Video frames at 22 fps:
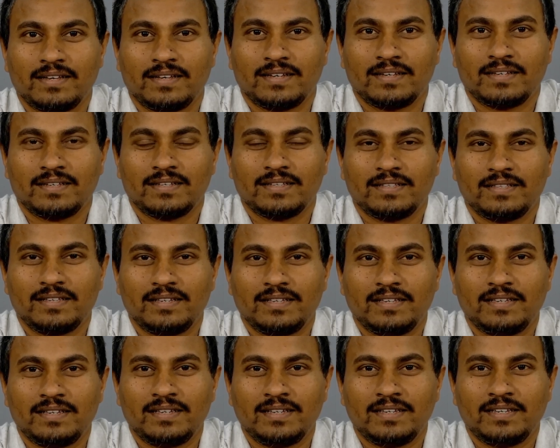
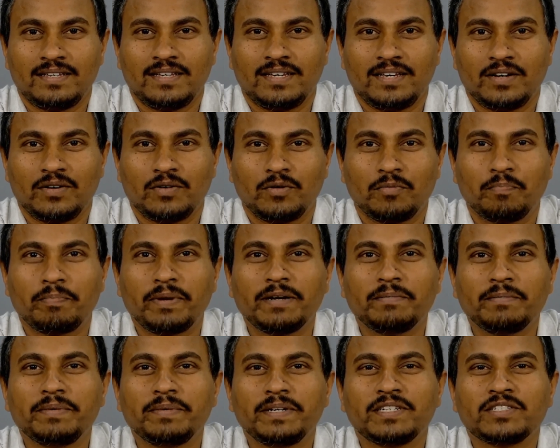The
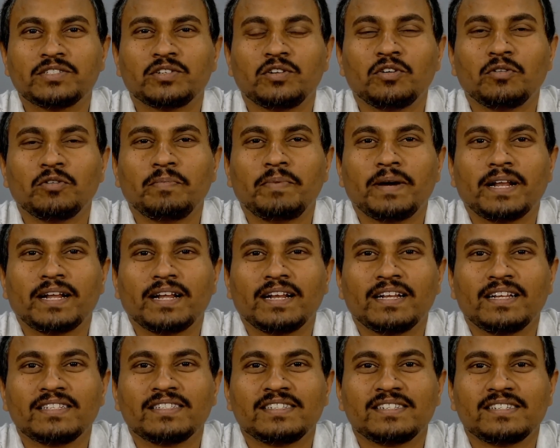open pit slope
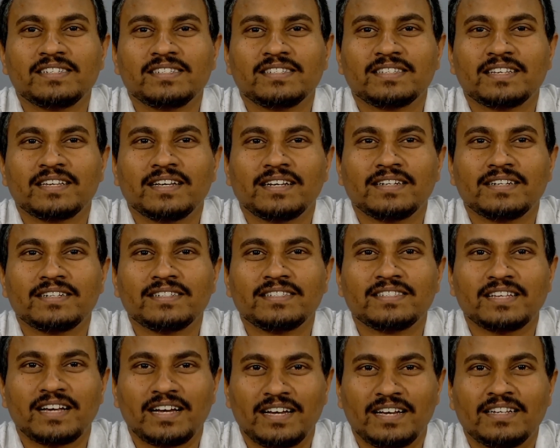analysis and
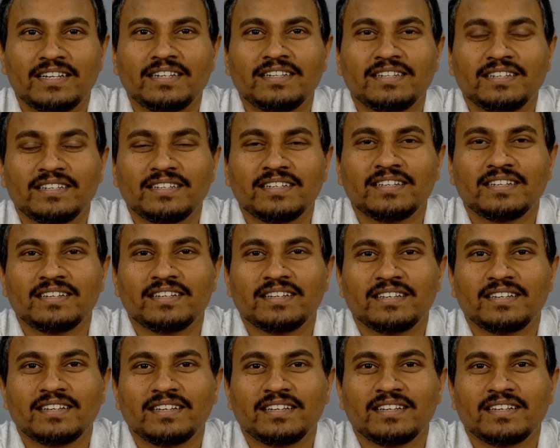design
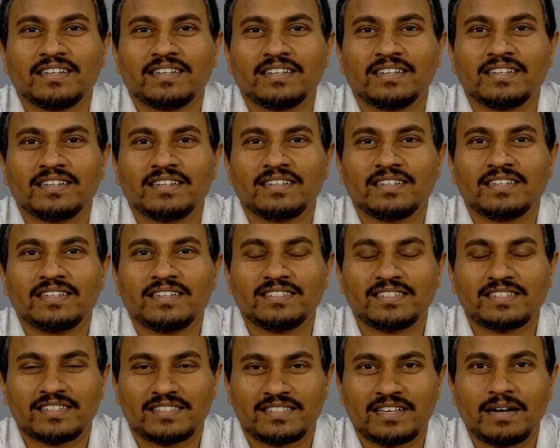is
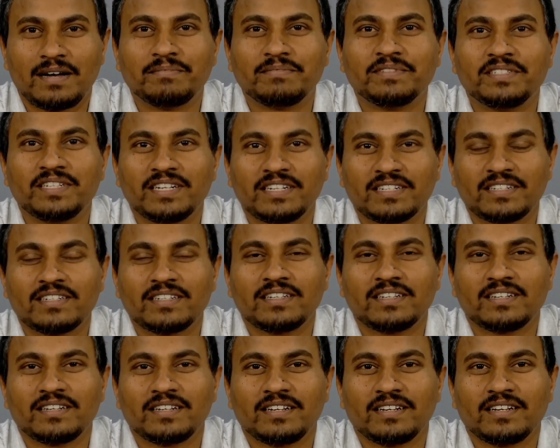a subject
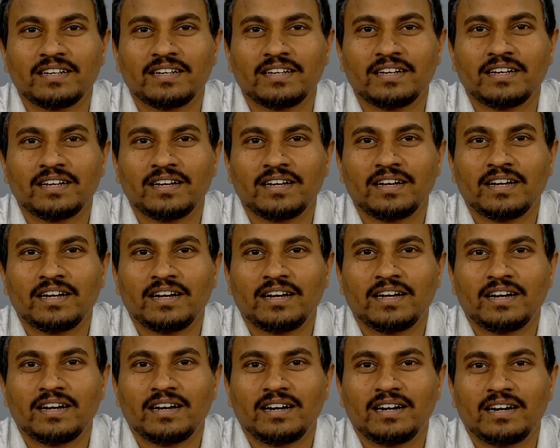
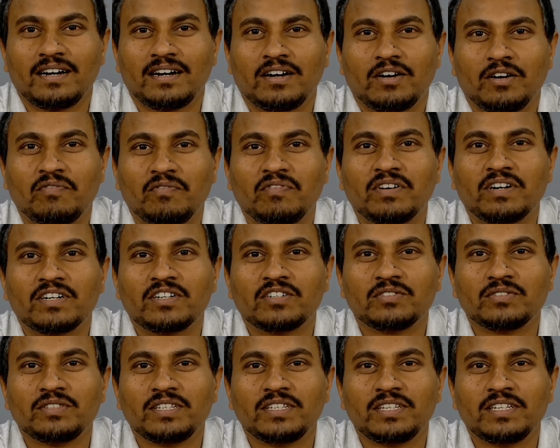offered
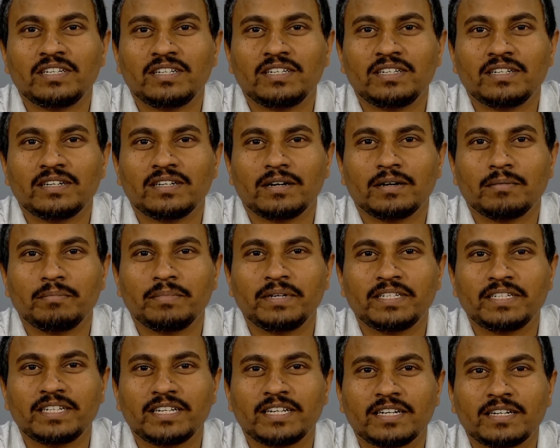to the
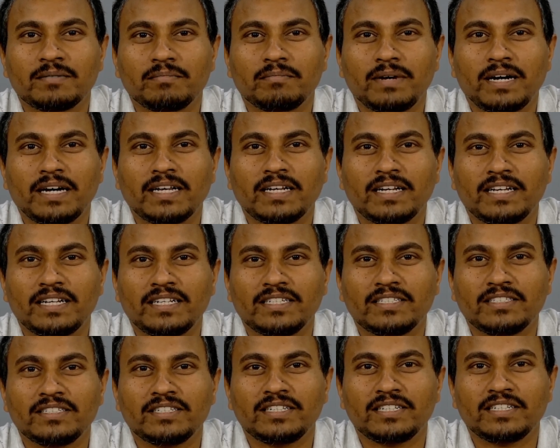BTech mining
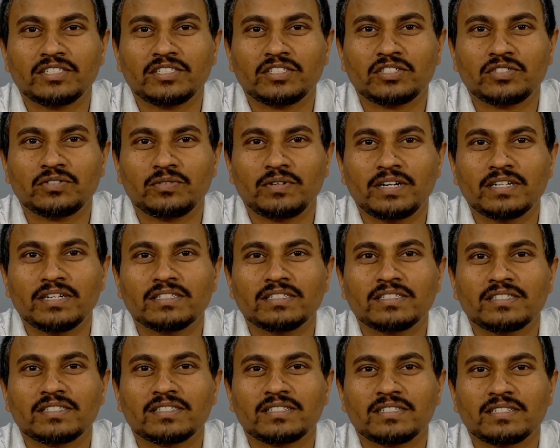engineering
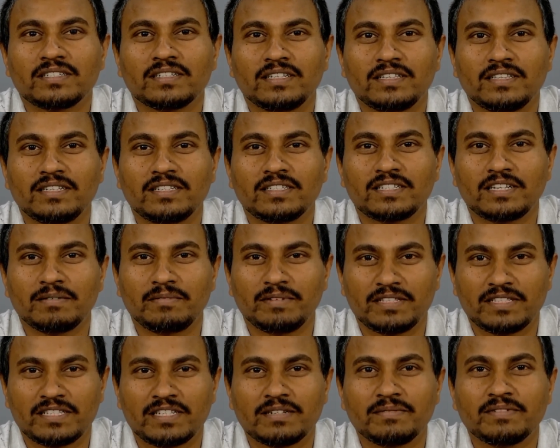students in the
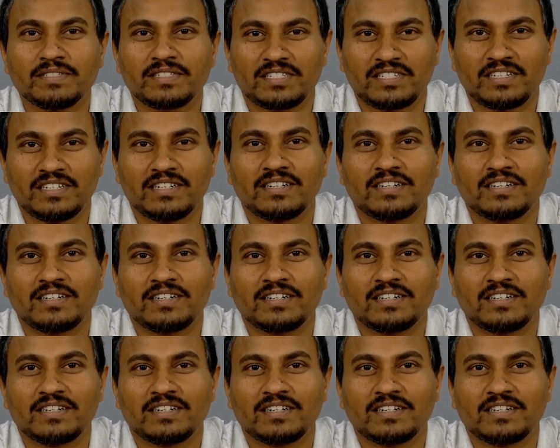7th semester.